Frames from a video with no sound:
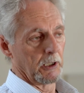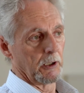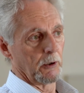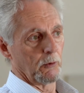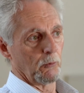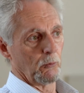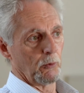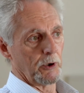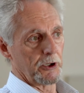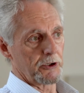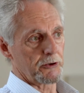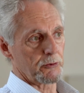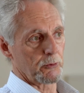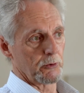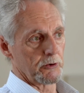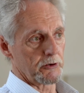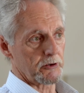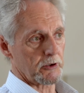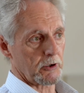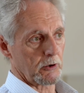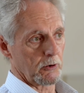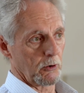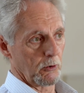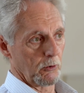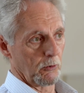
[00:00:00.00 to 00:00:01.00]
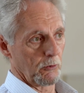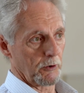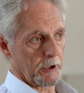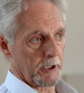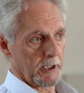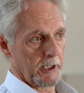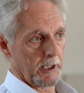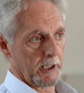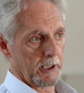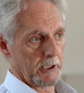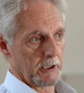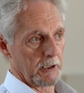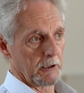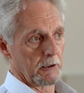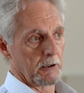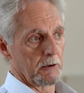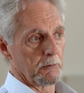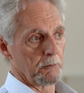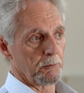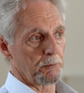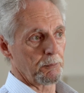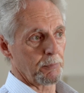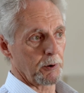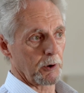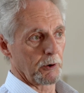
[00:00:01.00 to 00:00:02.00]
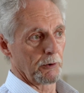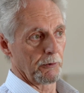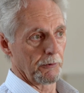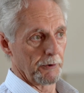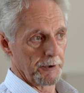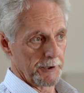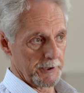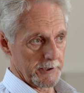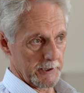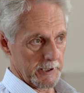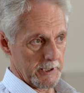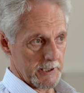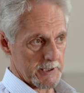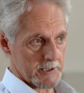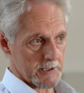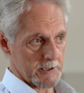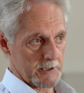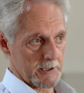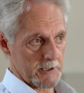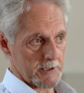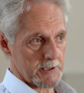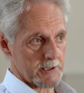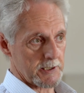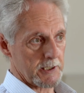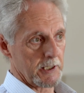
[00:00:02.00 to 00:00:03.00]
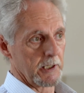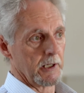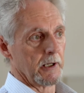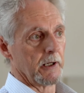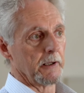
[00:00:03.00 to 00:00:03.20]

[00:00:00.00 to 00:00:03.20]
which was called a Pleurodesis.